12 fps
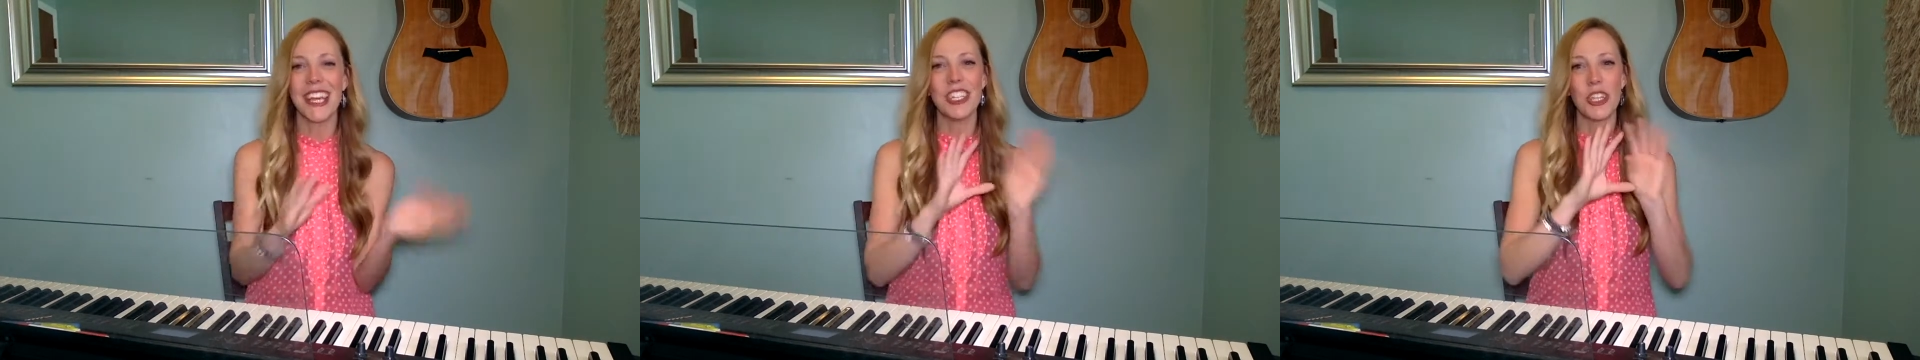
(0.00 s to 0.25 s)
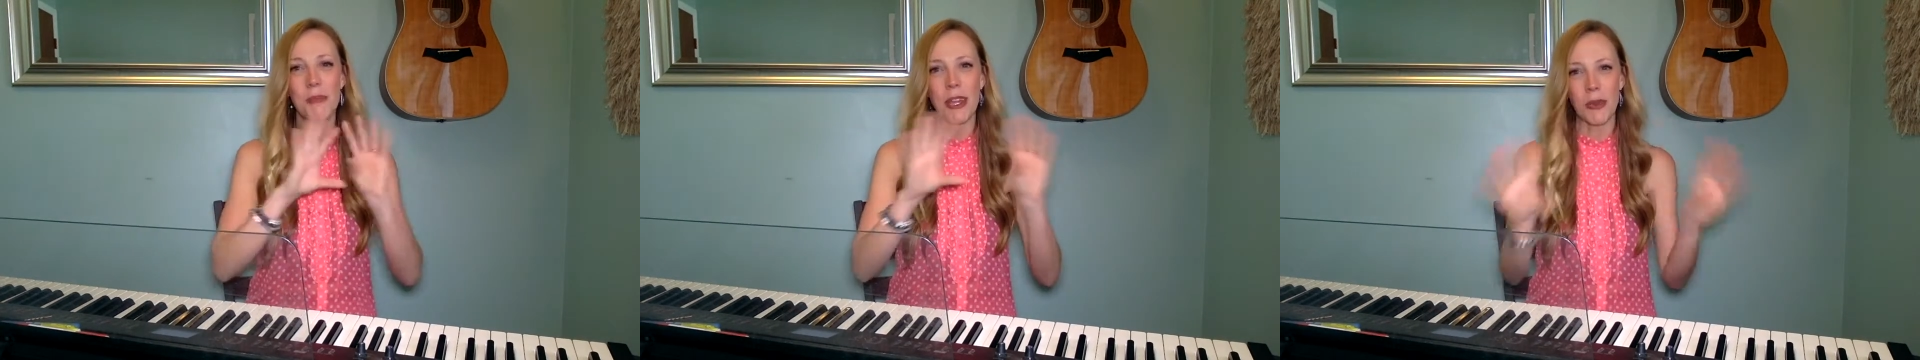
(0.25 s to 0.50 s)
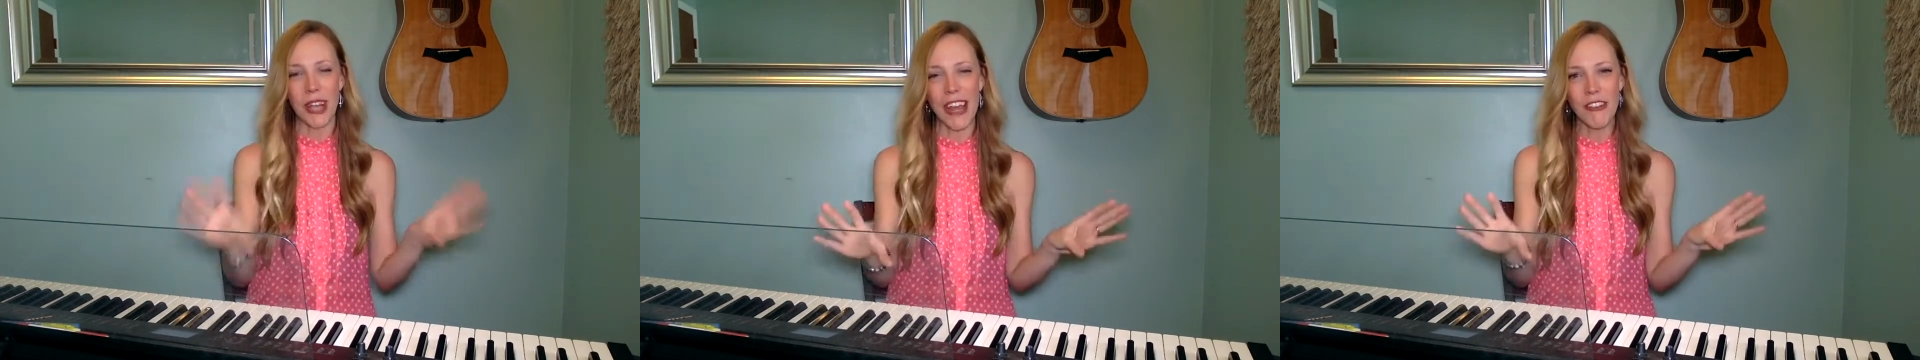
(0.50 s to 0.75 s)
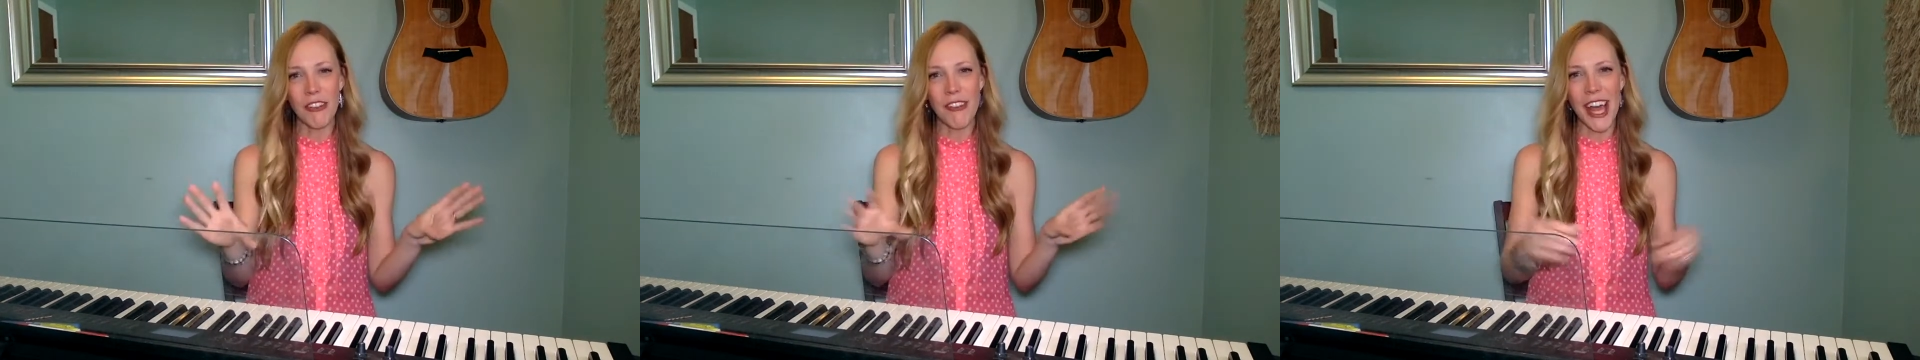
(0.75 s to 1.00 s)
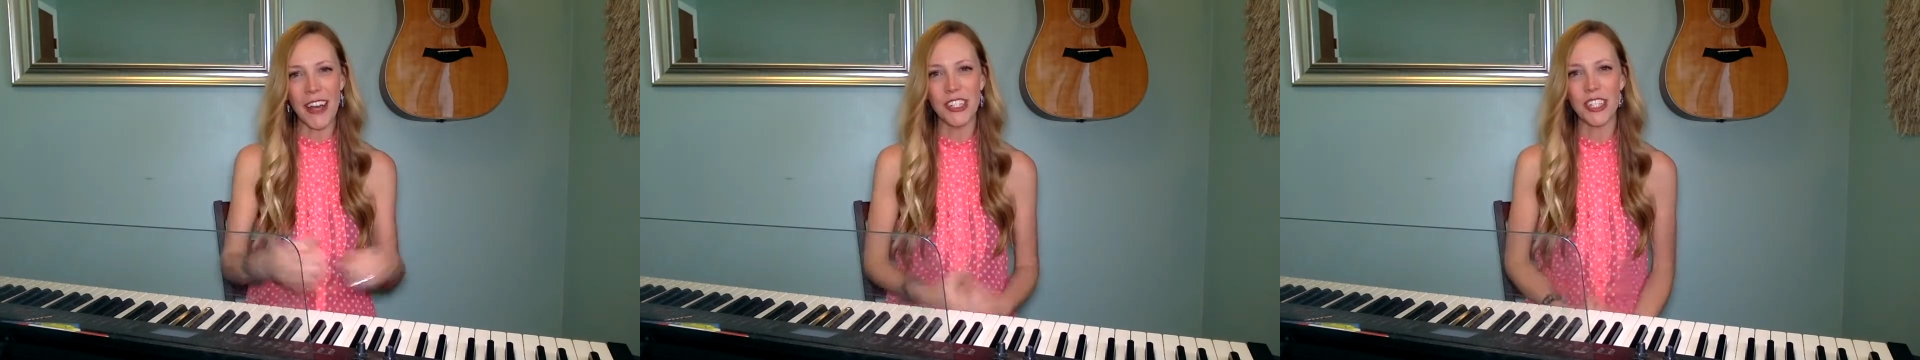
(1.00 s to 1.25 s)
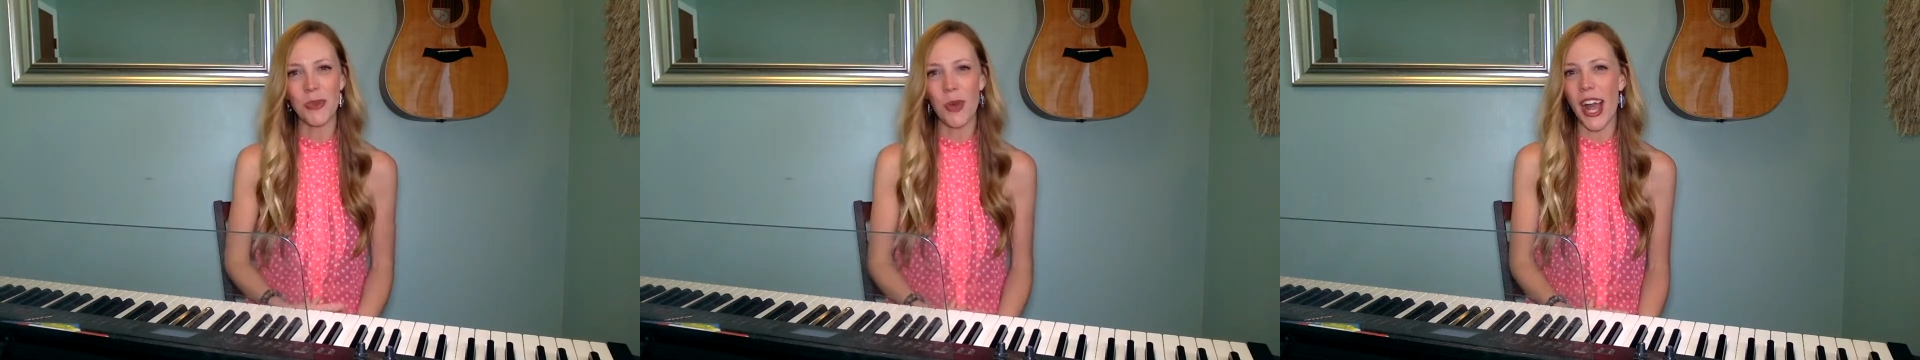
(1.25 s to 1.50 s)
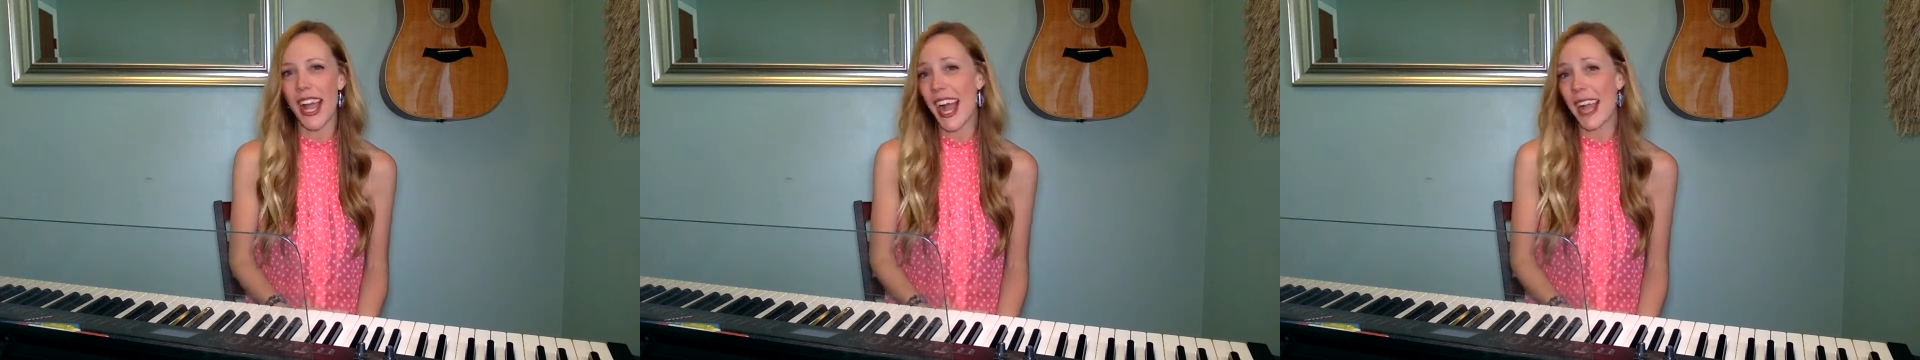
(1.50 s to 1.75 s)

So pick whatever vowels you want.